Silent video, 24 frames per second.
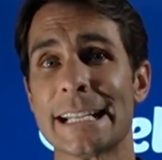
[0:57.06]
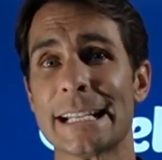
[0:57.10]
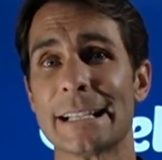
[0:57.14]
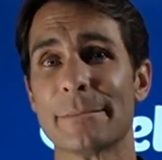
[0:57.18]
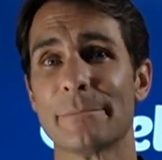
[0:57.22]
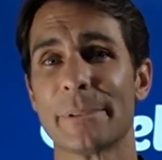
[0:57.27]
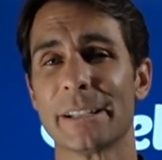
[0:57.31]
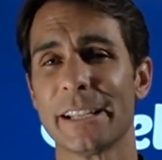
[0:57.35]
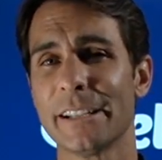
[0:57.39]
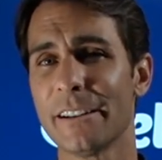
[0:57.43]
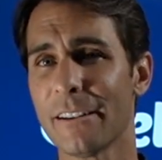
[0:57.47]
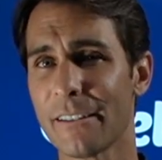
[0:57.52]

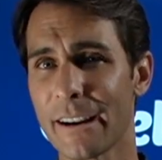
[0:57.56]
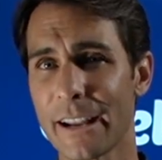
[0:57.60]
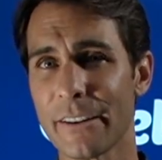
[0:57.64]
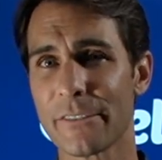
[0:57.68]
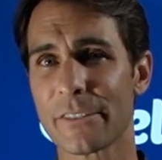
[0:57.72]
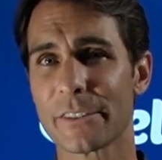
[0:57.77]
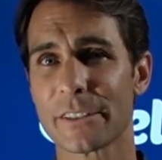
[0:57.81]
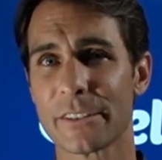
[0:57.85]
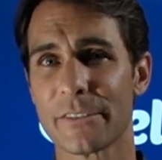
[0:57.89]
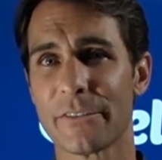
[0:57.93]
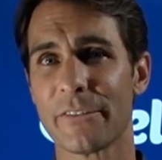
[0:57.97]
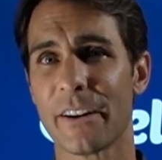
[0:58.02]
but in our
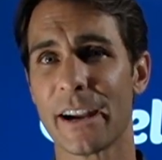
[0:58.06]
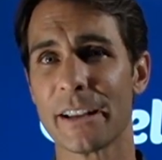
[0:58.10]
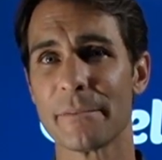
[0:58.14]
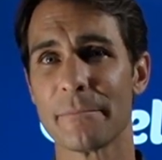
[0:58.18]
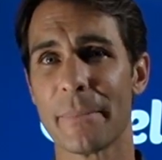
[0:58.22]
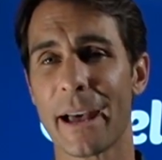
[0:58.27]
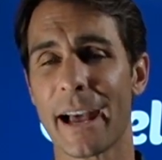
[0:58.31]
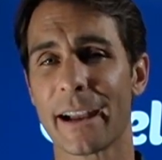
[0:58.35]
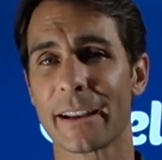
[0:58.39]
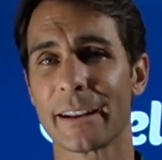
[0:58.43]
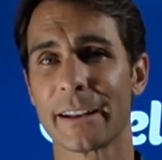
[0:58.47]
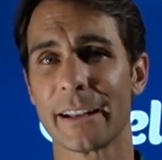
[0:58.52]
effort to
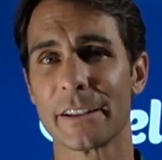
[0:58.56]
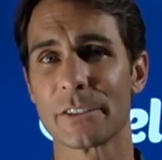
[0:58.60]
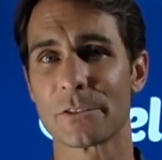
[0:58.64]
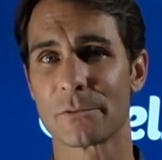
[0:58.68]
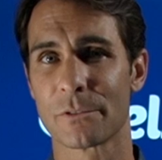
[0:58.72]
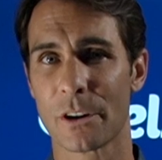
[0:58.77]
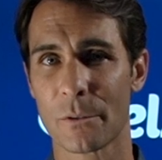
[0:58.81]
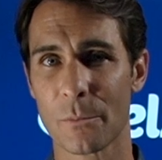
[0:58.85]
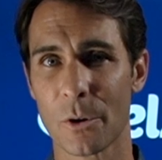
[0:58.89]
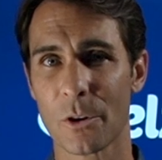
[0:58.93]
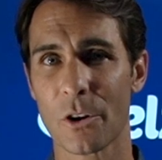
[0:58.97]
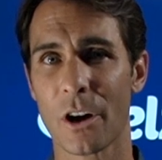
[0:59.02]
fight back
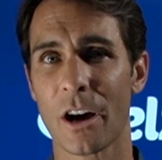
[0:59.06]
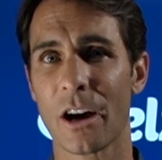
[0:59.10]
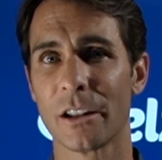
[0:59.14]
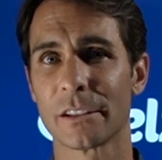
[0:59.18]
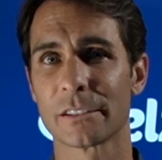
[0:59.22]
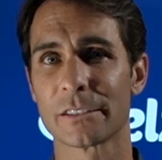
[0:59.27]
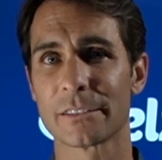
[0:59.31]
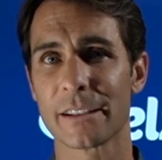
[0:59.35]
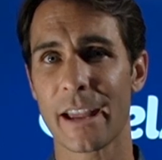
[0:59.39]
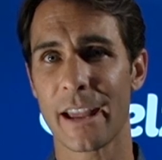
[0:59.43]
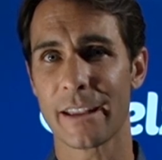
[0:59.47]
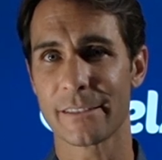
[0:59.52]
against
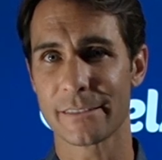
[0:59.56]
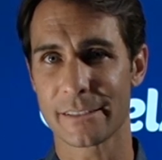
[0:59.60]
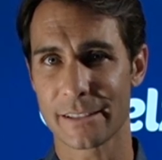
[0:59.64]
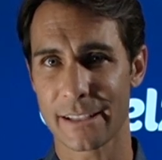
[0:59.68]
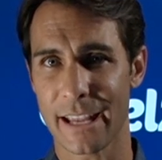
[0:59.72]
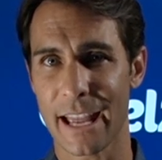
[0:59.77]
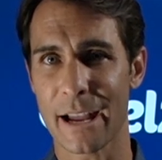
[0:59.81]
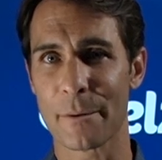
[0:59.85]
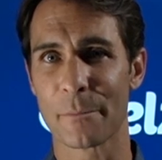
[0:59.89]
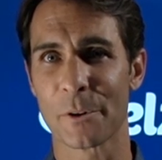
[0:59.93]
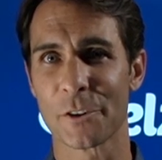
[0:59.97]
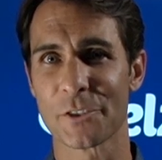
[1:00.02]
robocallers and
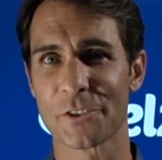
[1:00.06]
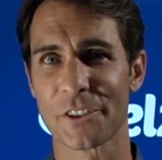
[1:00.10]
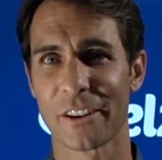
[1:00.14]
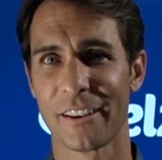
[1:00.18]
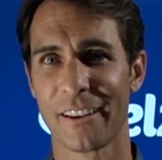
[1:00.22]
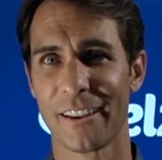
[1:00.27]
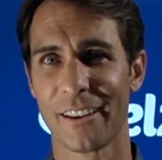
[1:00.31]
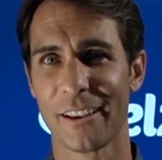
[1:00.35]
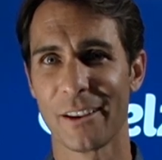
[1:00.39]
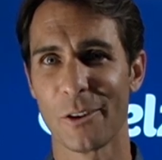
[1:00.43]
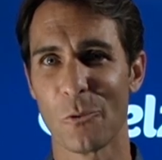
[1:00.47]
scammers,